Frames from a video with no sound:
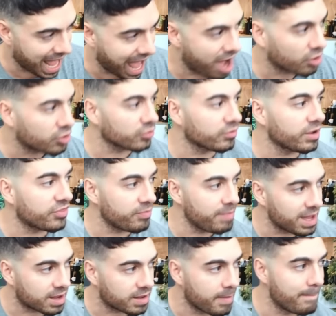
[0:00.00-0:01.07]

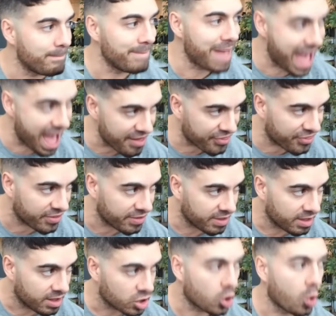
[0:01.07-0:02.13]
Algorithmic math
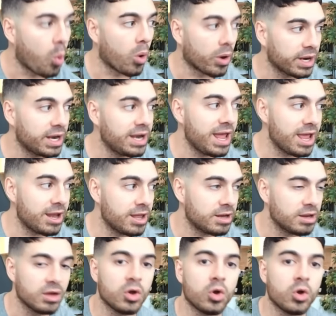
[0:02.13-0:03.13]
coordinated